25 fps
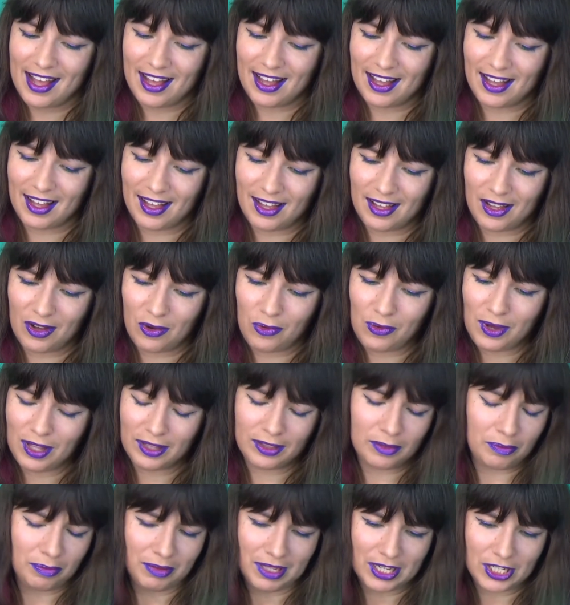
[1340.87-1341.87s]
Well,
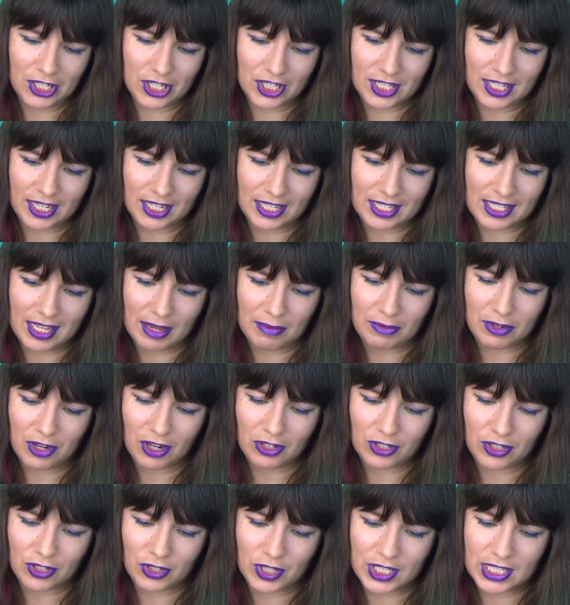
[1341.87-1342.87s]
the blush sticks I'm
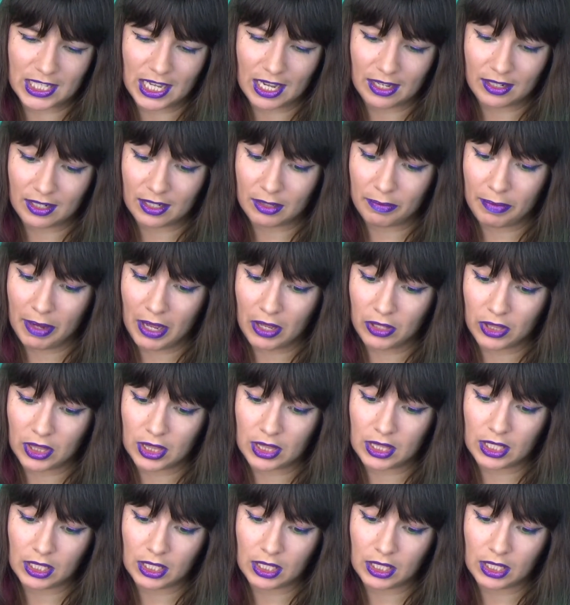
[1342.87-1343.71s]
not too excited about.